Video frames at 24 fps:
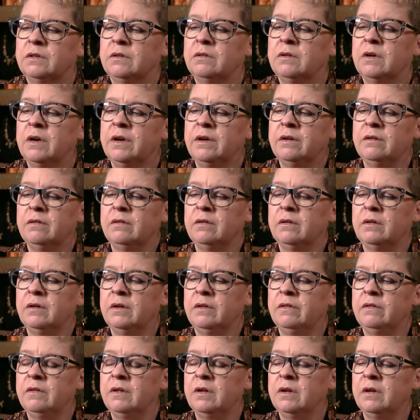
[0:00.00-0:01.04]
All right,
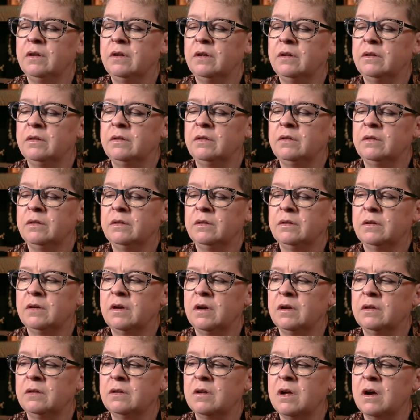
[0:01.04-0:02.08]
and then
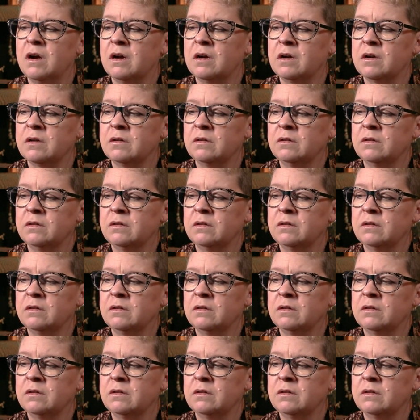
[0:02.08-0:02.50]
unlock.